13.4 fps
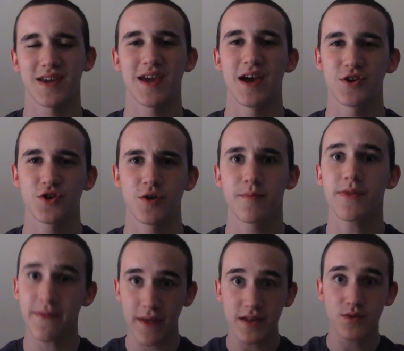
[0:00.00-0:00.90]
yeah, sure, but
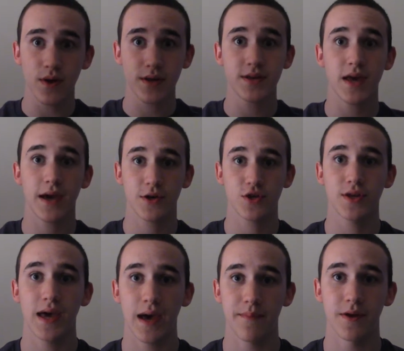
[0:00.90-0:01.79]
then that's what's
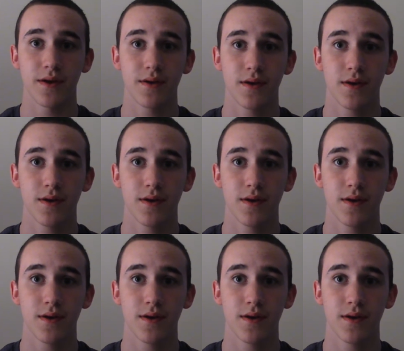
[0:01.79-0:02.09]
actually happening.